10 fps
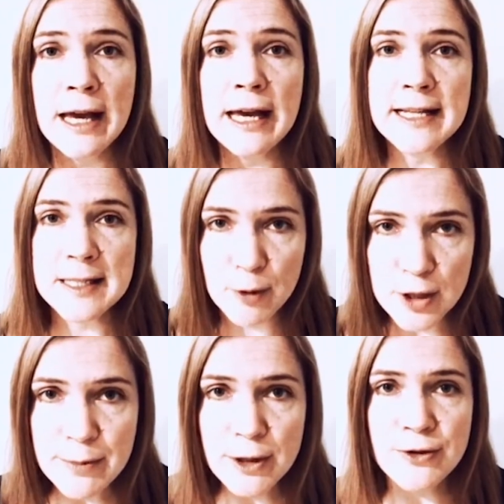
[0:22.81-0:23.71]
It's
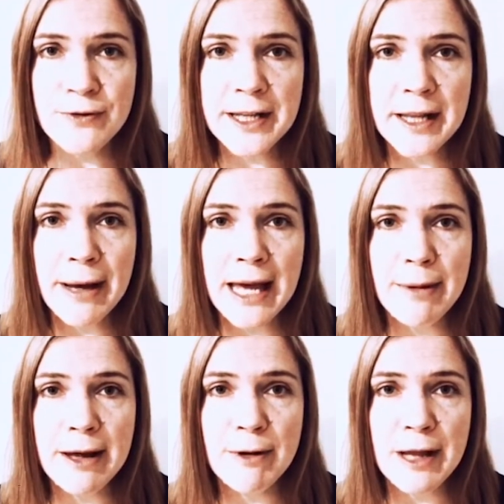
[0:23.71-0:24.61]
possible to feed the
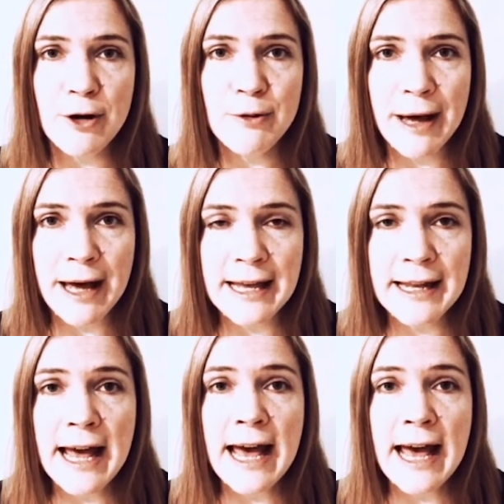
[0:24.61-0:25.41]
baby without pain,